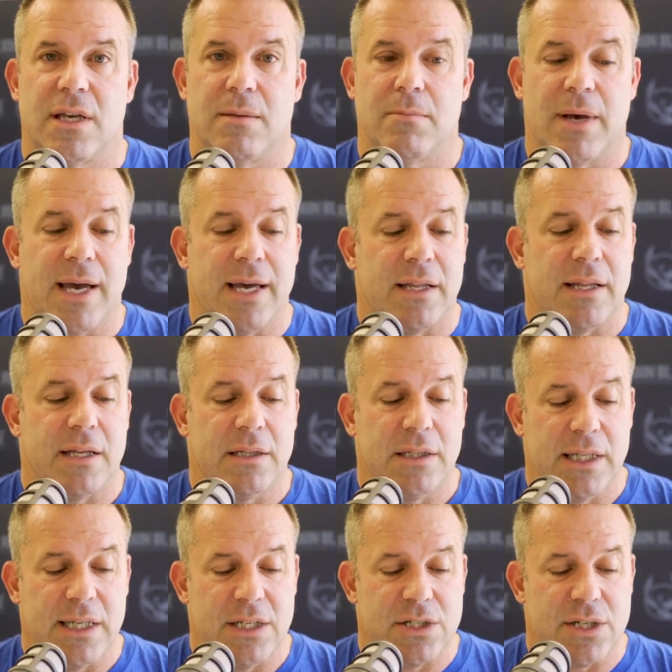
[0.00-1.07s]
emailing,
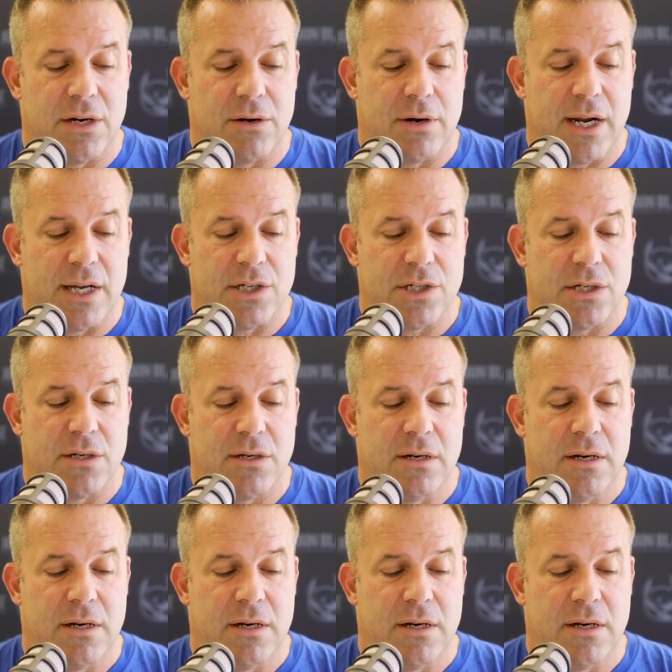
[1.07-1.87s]
lead generation,